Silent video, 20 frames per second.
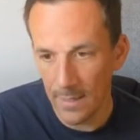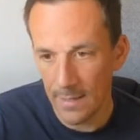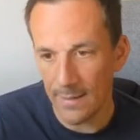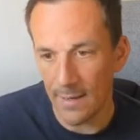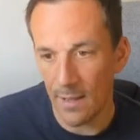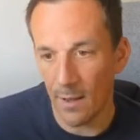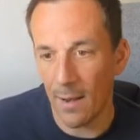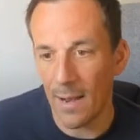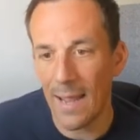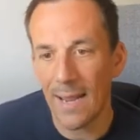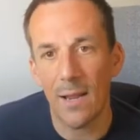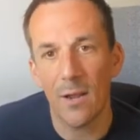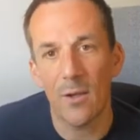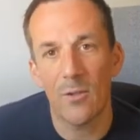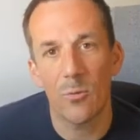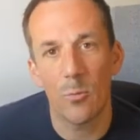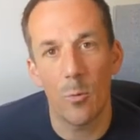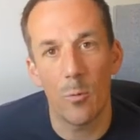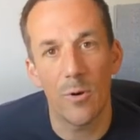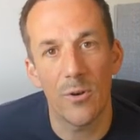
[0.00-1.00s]
Now
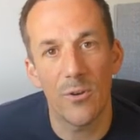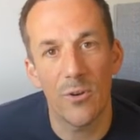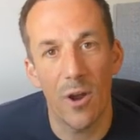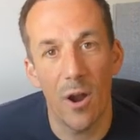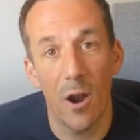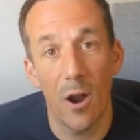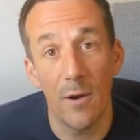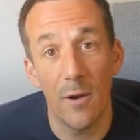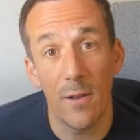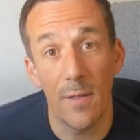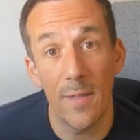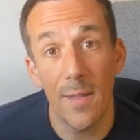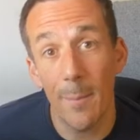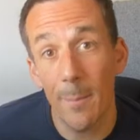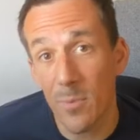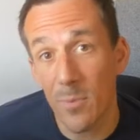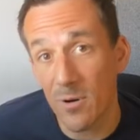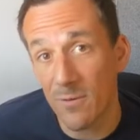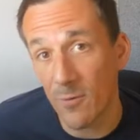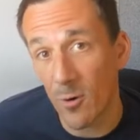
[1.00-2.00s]
length will return the
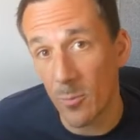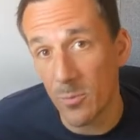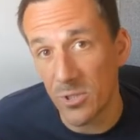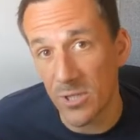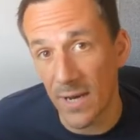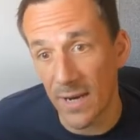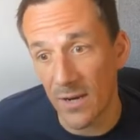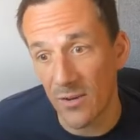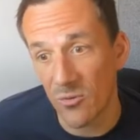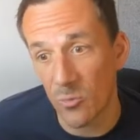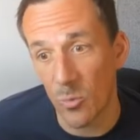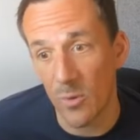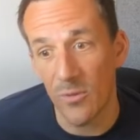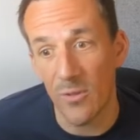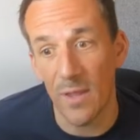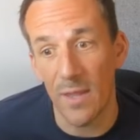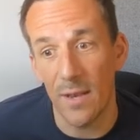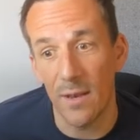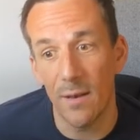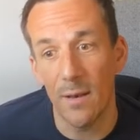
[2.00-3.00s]
number of objects
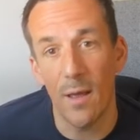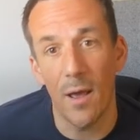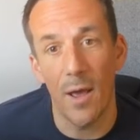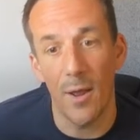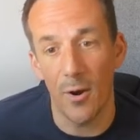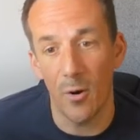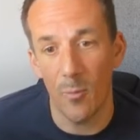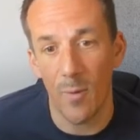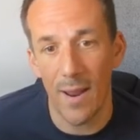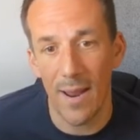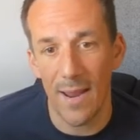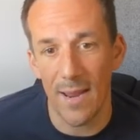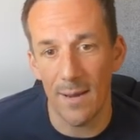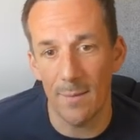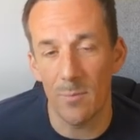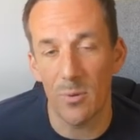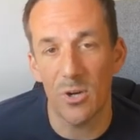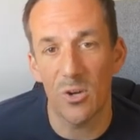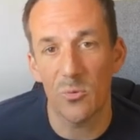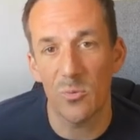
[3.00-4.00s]
within an array, and
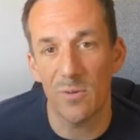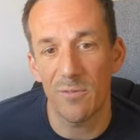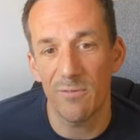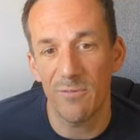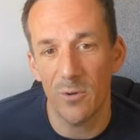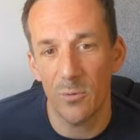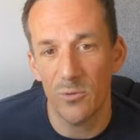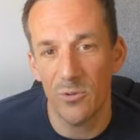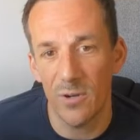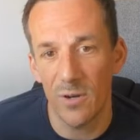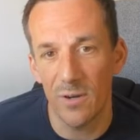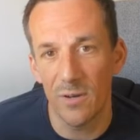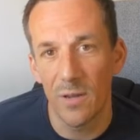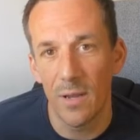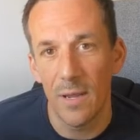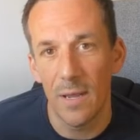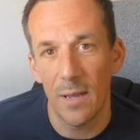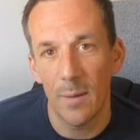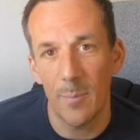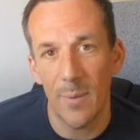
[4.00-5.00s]
because we've filtered
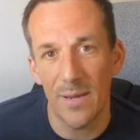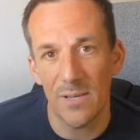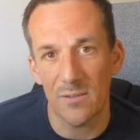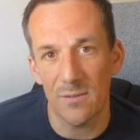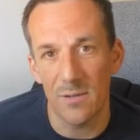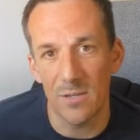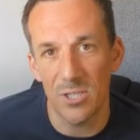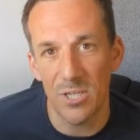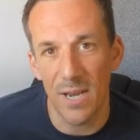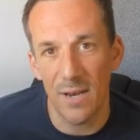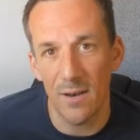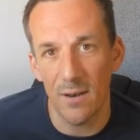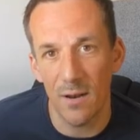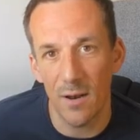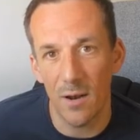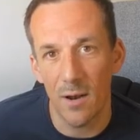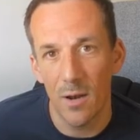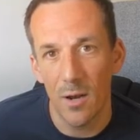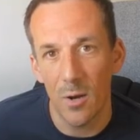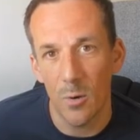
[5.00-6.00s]
based on the
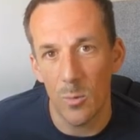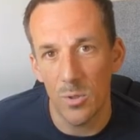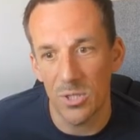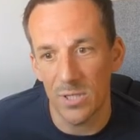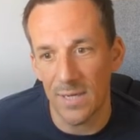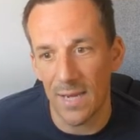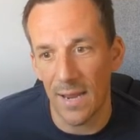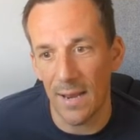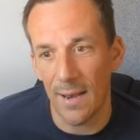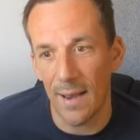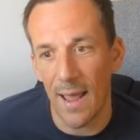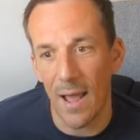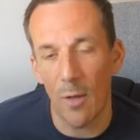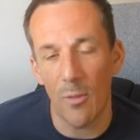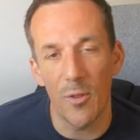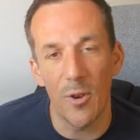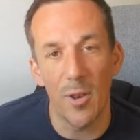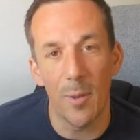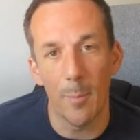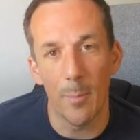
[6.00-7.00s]
gender, we should get now
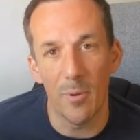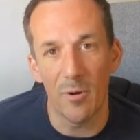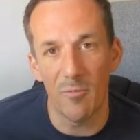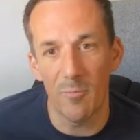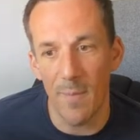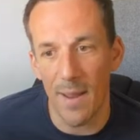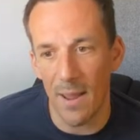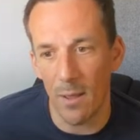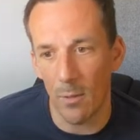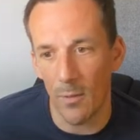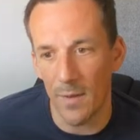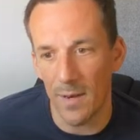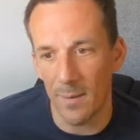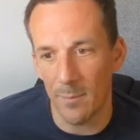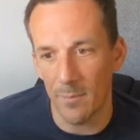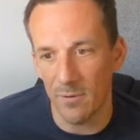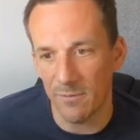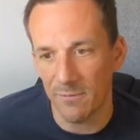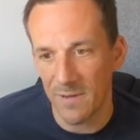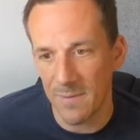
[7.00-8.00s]
the number of male and the
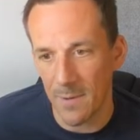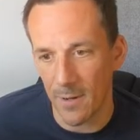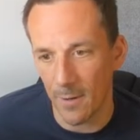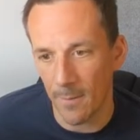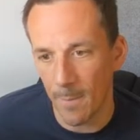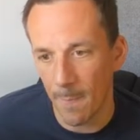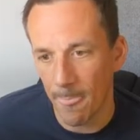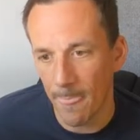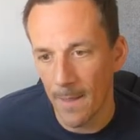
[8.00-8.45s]
number of female.